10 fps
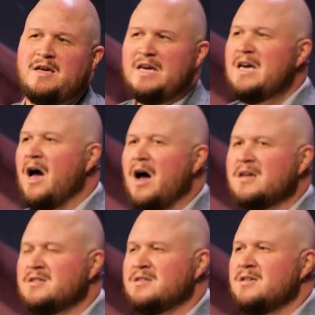
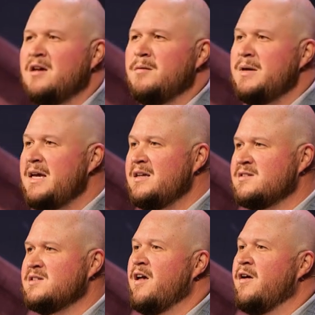Eos
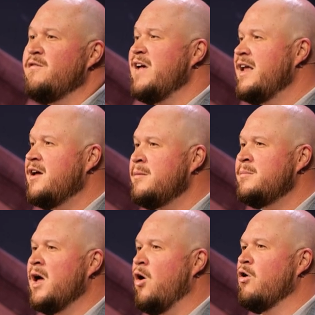means
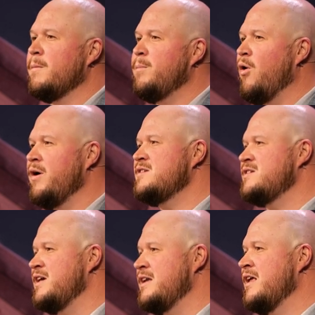venom or
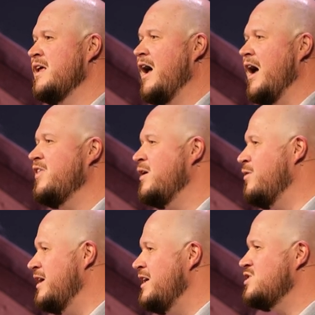poison. I think
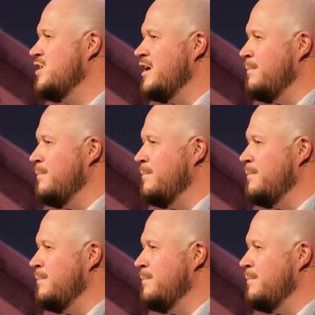what he's trying